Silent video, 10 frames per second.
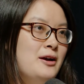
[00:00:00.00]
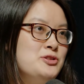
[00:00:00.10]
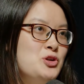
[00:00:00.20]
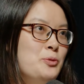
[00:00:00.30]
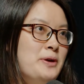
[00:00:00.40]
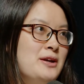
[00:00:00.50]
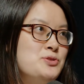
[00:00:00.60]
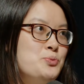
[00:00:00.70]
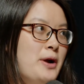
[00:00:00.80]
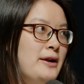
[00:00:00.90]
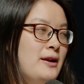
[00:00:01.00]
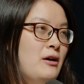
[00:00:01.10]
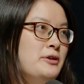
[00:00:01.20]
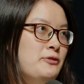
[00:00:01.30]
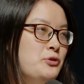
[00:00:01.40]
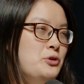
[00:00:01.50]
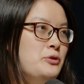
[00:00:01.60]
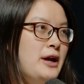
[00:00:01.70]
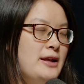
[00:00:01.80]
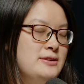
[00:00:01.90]
So because right now, if you
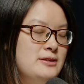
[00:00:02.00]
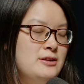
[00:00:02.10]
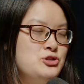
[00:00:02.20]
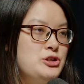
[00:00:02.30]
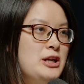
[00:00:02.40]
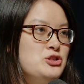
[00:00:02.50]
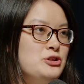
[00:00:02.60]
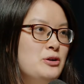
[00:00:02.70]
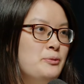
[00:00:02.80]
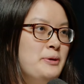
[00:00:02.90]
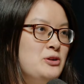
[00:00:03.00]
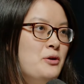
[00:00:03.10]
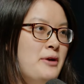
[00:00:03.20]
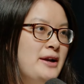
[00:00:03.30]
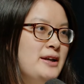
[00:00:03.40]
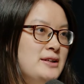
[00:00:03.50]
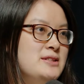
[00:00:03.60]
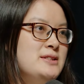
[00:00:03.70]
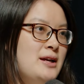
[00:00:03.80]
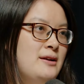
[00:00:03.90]
look at the traditional
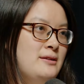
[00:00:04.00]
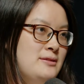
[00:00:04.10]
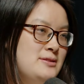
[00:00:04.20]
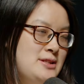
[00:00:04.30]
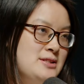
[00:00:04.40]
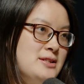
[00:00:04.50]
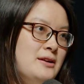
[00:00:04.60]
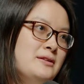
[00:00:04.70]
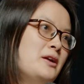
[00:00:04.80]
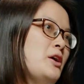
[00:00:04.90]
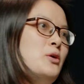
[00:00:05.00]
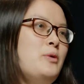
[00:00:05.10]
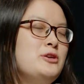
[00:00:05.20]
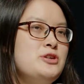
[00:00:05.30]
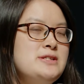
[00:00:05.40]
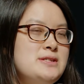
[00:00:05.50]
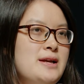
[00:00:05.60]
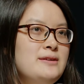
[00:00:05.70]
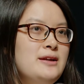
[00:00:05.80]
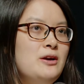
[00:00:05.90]
bit-oriented system, we are just
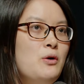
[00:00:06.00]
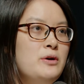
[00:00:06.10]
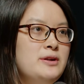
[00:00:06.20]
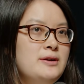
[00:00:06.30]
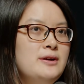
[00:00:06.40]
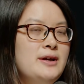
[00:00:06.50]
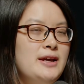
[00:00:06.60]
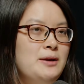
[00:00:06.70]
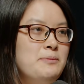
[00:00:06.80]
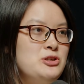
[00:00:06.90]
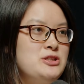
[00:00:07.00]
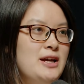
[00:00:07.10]
sending all the image